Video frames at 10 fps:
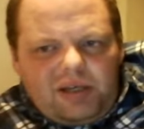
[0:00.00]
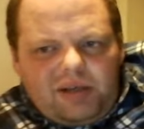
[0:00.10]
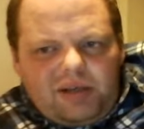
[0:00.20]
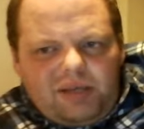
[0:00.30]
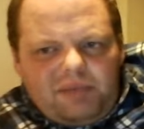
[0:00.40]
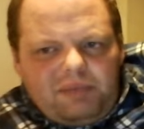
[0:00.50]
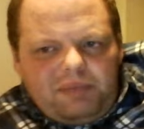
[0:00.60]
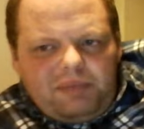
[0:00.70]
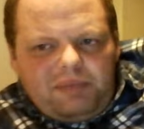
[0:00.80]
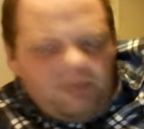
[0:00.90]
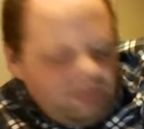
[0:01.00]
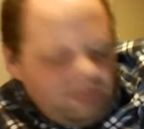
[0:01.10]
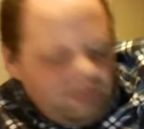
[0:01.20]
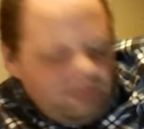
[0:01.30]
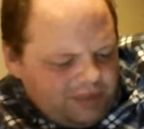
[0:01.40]
gave me a bit of
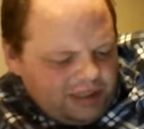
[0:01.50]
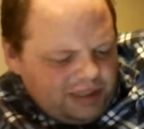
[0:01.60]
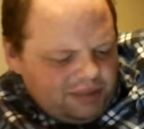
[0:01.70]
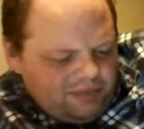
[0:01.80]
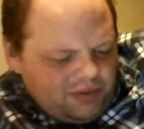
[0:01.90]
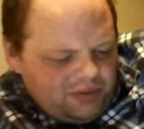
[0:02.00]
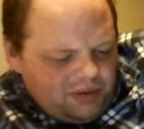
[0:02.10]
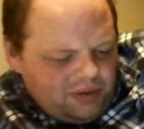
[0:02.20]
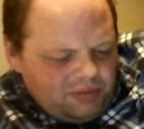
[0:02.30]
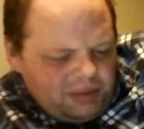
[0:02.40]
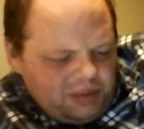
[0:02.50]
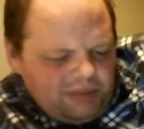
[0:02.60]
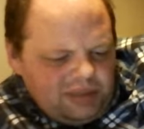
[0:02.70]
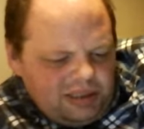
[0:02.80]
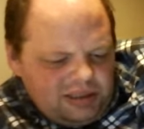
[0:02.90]
updated info about
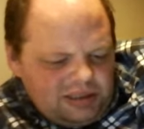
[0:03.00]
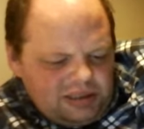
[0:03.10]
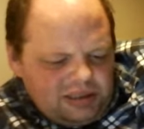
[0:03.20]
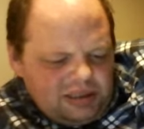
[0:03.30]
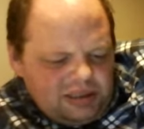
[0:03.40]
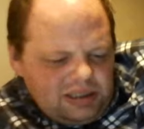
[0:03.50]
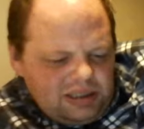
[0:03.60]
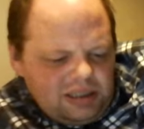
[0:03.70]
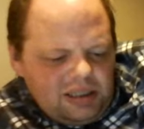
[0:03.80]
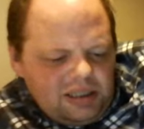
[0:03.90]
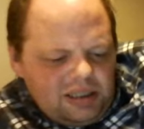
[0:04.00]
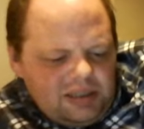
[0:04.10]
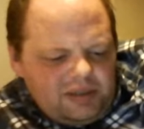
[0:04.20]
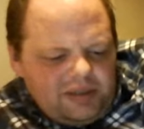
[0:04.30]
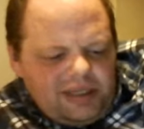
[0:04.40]
things, and
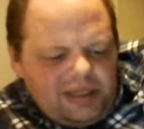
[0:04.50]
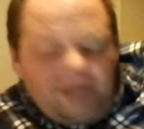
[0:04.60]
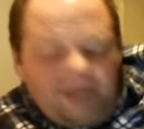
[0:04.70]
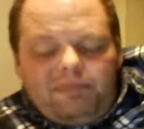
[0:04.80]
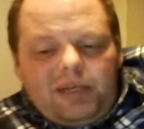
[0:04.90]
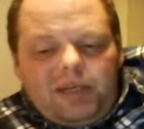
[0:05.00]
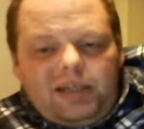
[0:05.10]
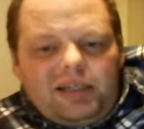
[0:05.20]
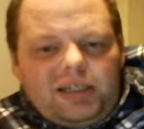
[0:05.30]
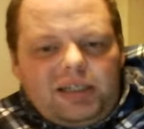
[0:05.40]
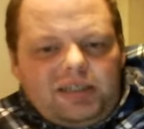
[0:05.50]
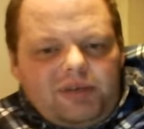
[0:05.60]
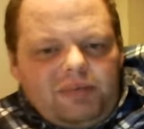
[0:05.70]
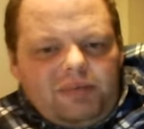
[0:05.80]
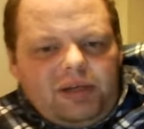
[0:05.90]
him and his
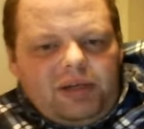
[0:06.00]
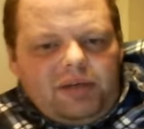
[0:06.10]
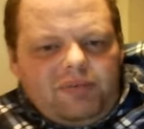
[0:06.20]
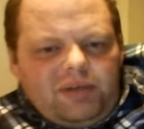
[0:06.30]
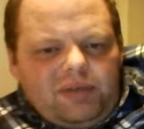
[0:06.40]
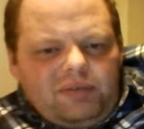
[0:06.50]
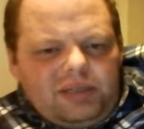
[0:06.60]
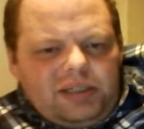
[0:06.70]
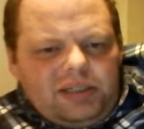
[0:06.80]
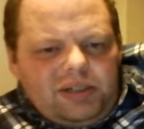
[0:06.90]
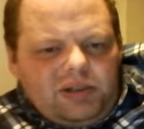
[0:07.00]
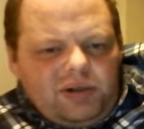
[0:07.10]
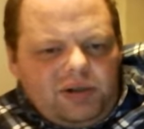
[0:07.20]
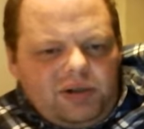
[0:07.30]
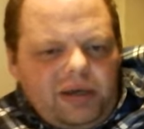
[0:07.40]
family and everything
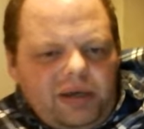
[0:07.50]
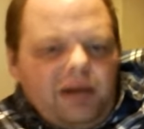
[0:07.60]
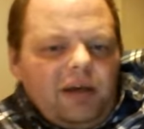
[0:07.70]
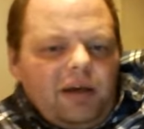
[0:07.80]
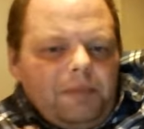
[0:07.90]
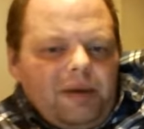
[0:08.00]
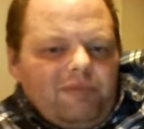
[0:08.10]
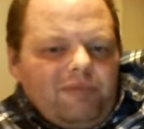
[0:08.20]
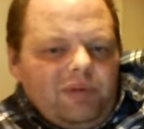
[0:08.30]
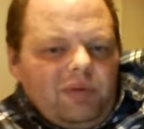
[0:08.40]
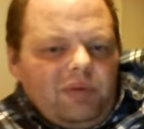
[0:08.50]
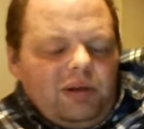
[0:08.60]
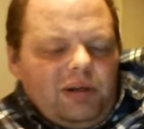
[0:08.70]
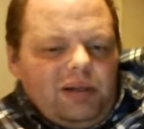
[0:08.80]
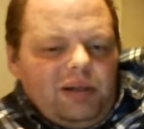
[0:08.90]
are okay, and I hope
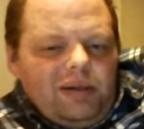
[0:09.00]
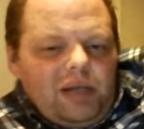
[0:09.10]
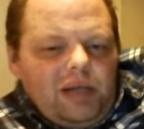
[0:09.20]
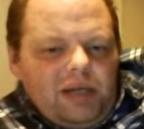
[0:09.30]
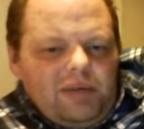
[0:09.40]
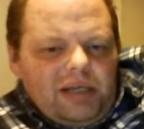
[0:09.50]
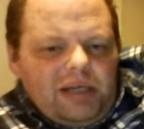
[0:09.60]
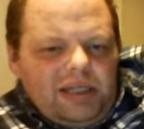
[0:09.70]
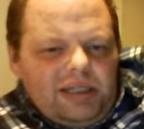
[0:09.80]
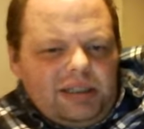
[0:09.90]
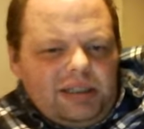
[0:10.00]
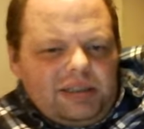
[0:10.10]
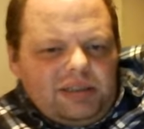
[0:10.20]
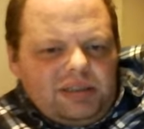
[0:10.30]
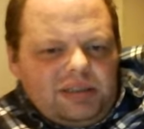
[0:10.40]
everyone that is,
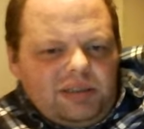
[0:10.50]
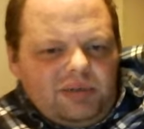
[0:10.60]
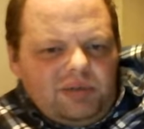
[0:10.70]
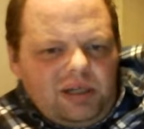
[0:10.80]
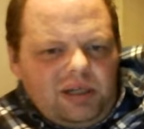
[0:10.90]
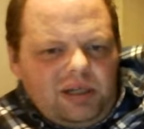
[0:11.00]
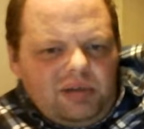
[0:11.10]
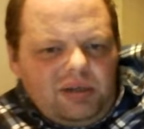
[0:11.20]
you know,